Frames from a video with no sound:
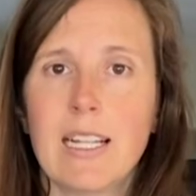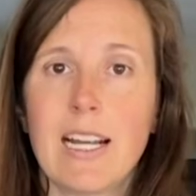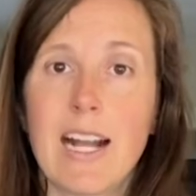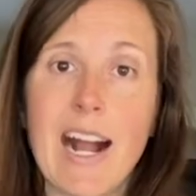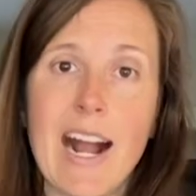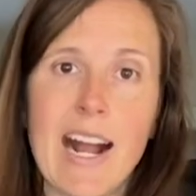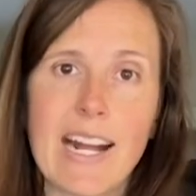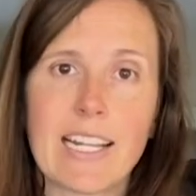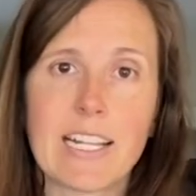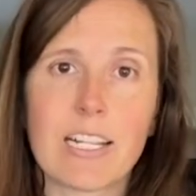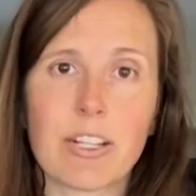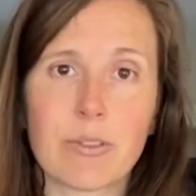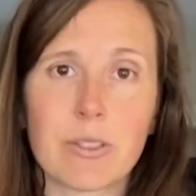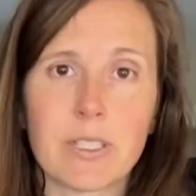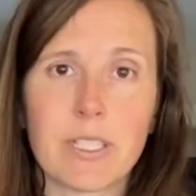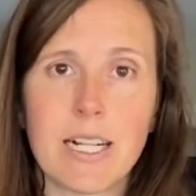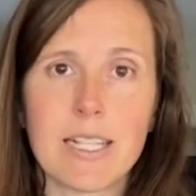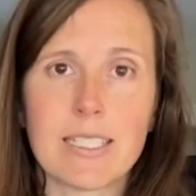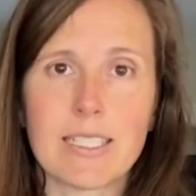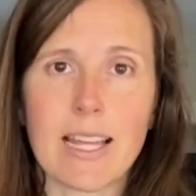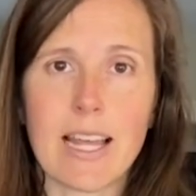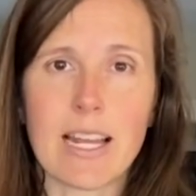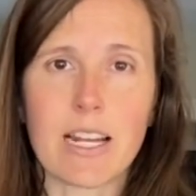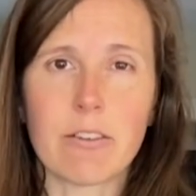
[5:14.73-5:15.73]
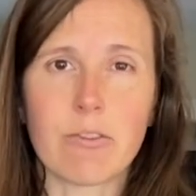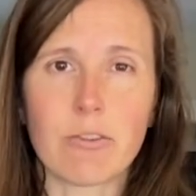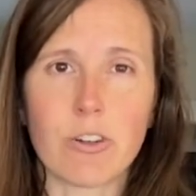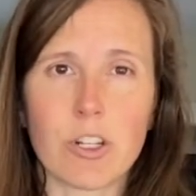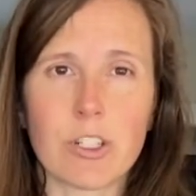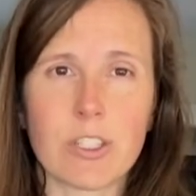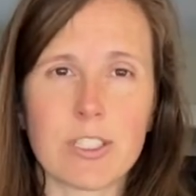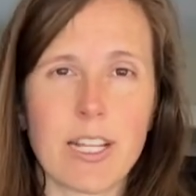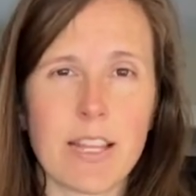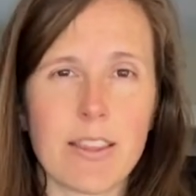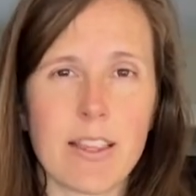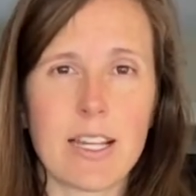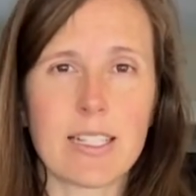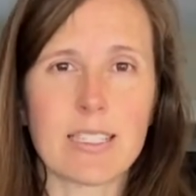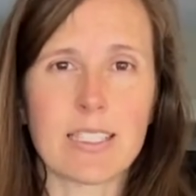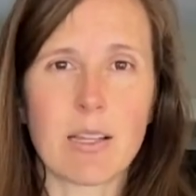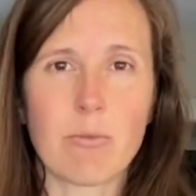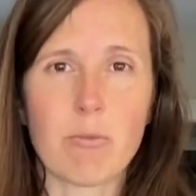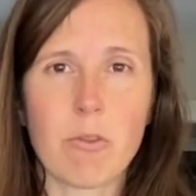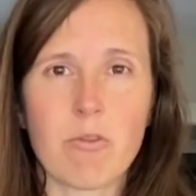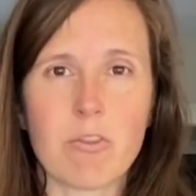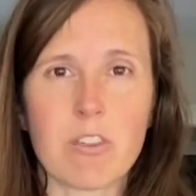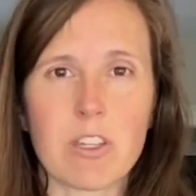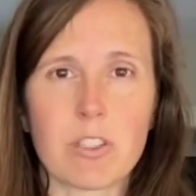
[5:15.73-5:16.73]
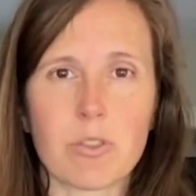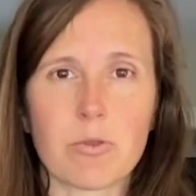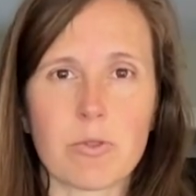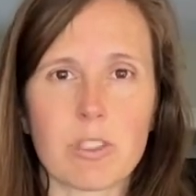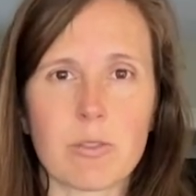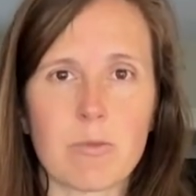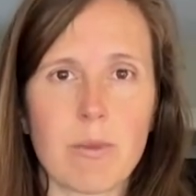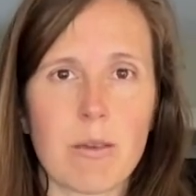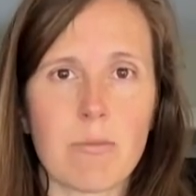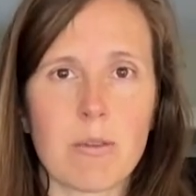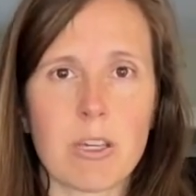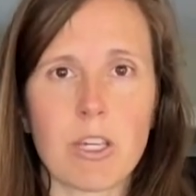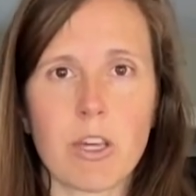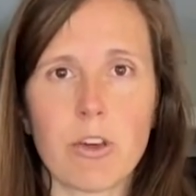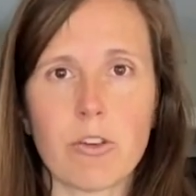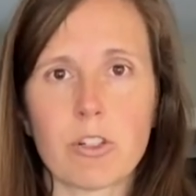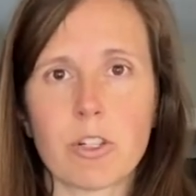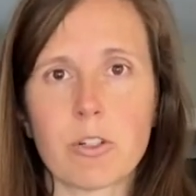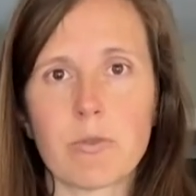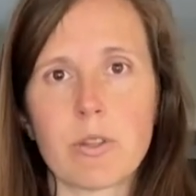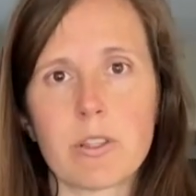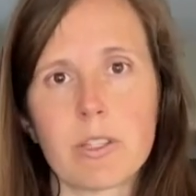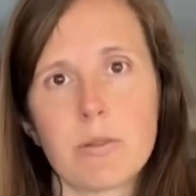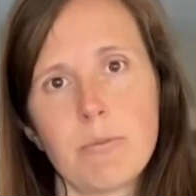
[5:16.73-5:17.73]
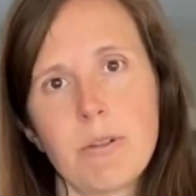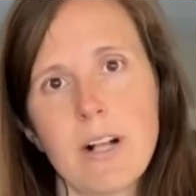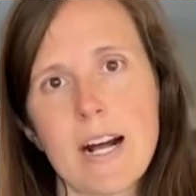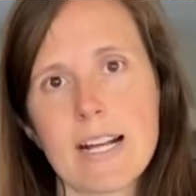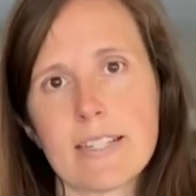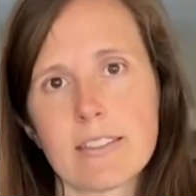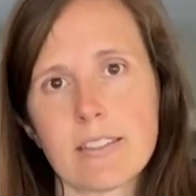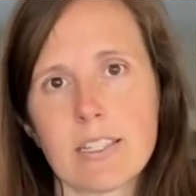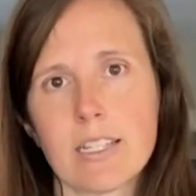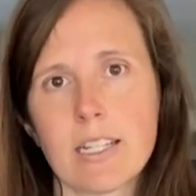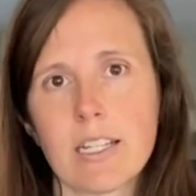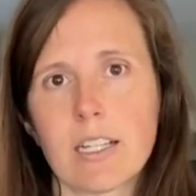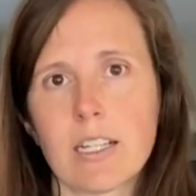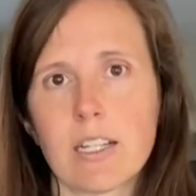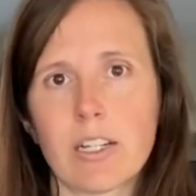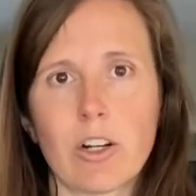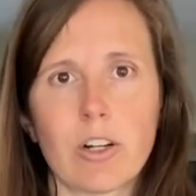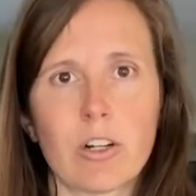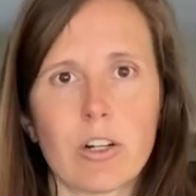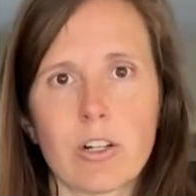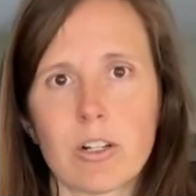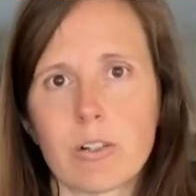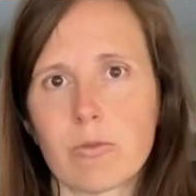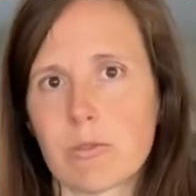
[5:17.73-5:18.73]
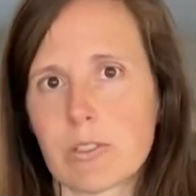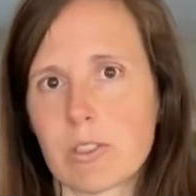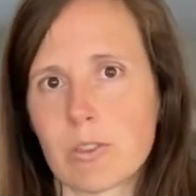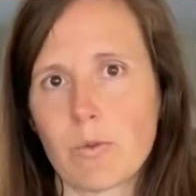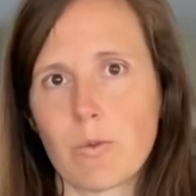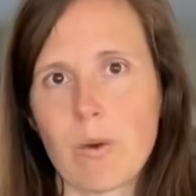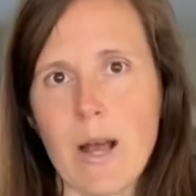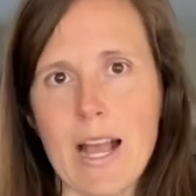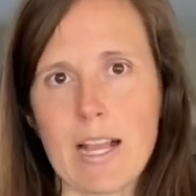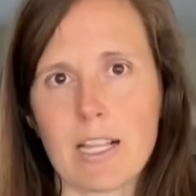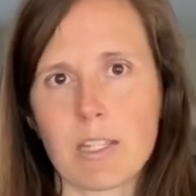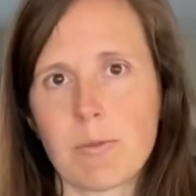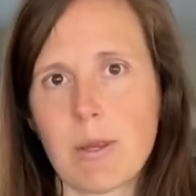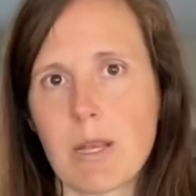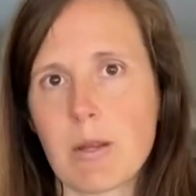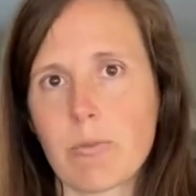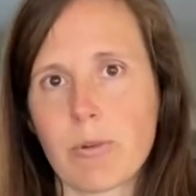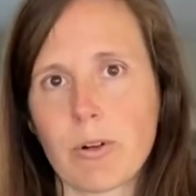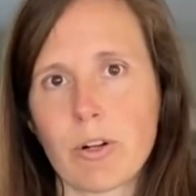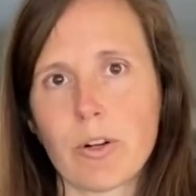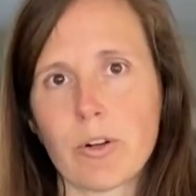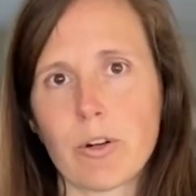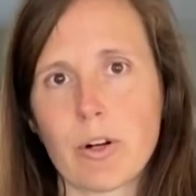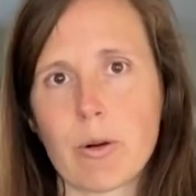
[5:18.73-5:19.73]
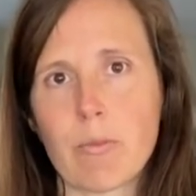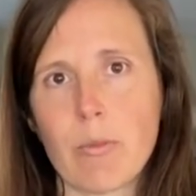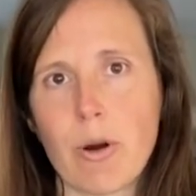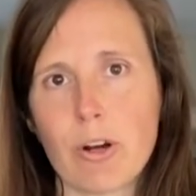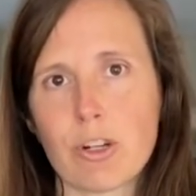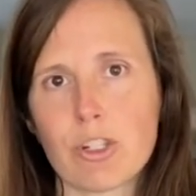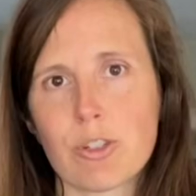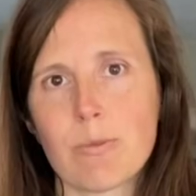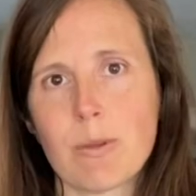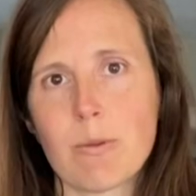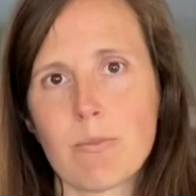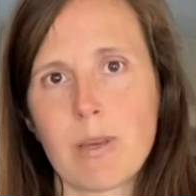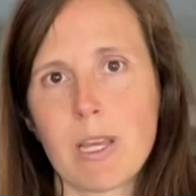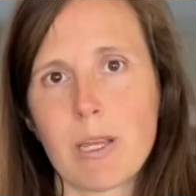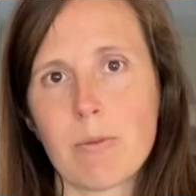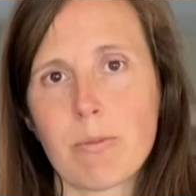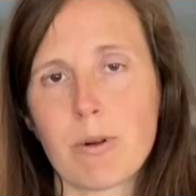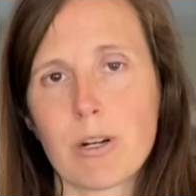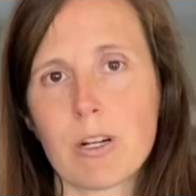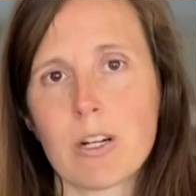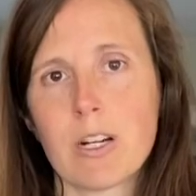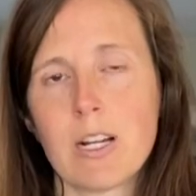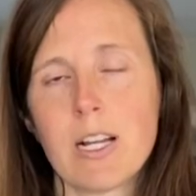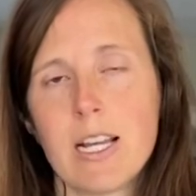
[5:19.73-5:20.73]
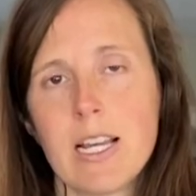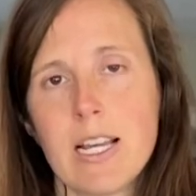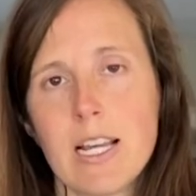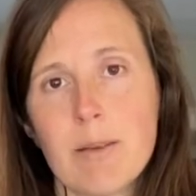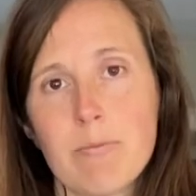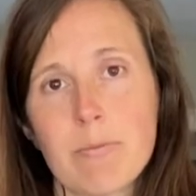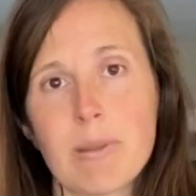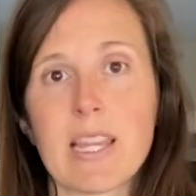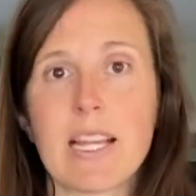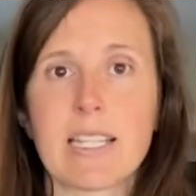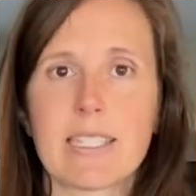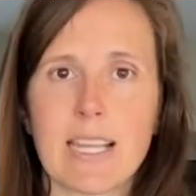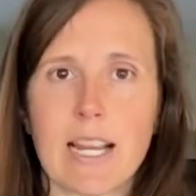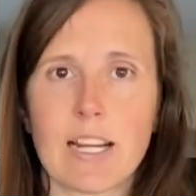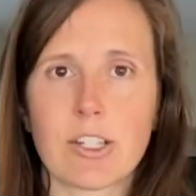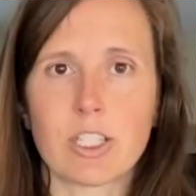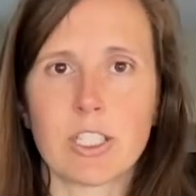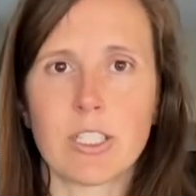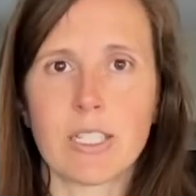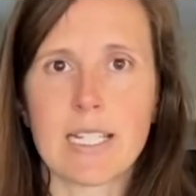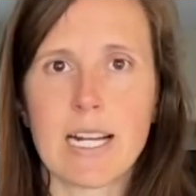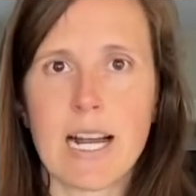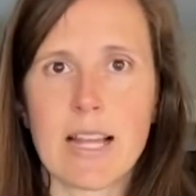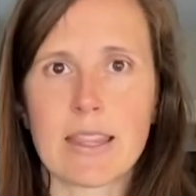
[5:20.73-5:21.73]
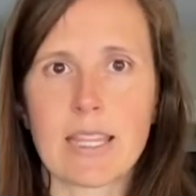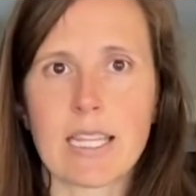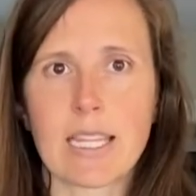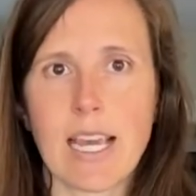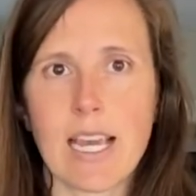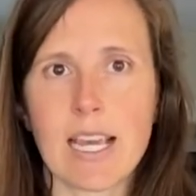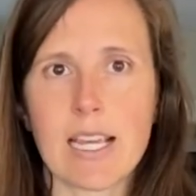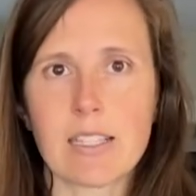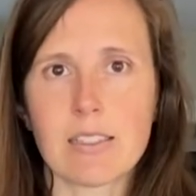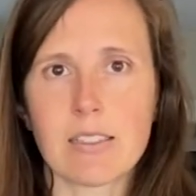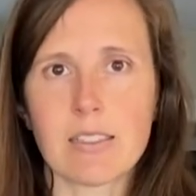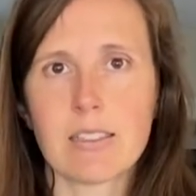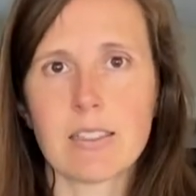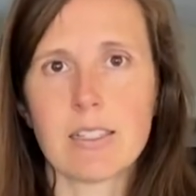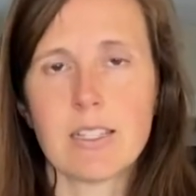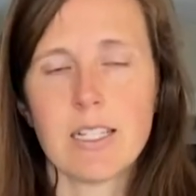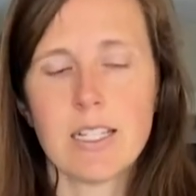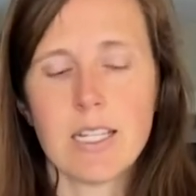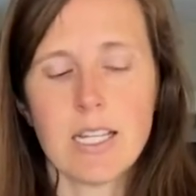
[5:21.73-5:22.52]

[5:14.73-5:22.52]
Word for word: I didn't realize that at first. I thought some of this was maybe coated with a plastic or was a wax paper or a parchment paper, but that's actually not the case.